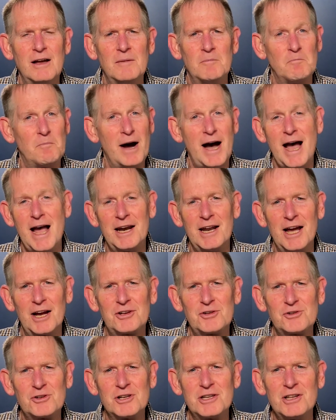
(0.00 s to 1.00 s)
Buy an
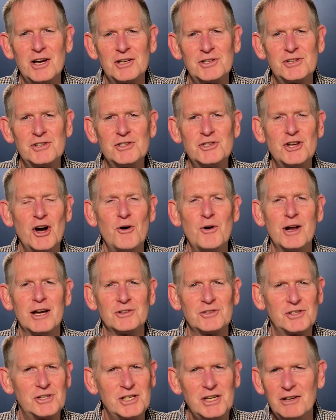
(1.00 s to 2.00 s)
extra dozen
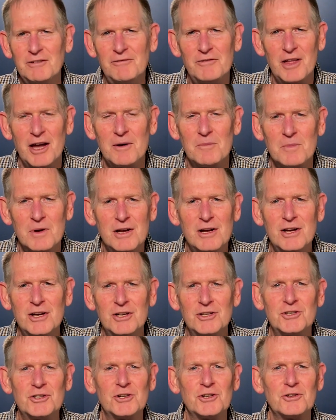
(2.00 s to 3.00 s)
donuts, give them
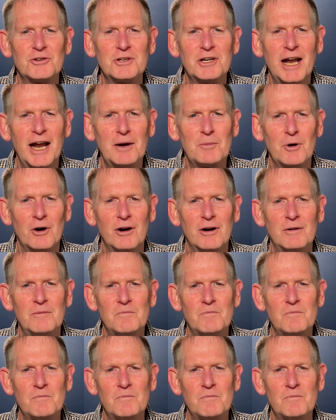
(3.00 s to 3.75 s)
to your neighbor.